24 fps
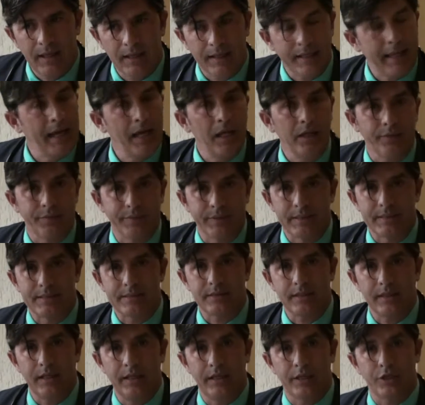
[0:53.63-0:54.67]

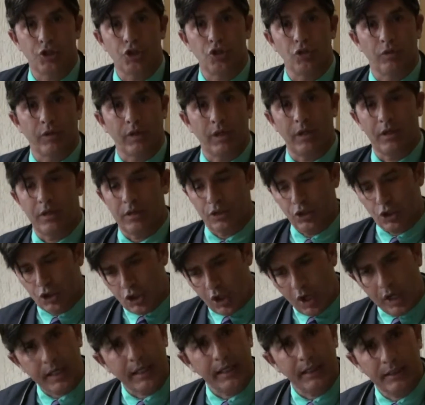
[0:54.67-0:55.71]
calories in a
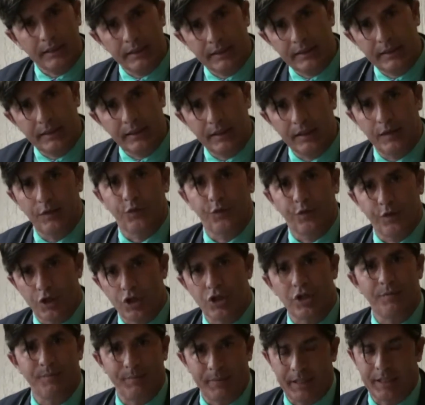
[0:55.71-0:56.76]
shockingly
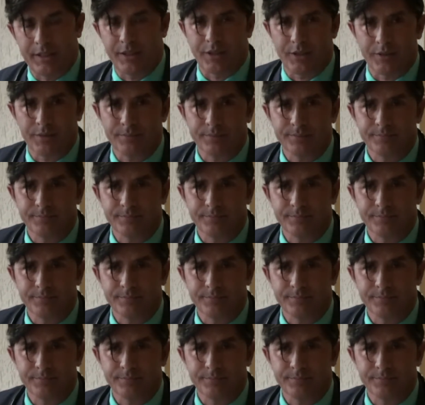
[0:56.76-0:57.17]
efficient manner.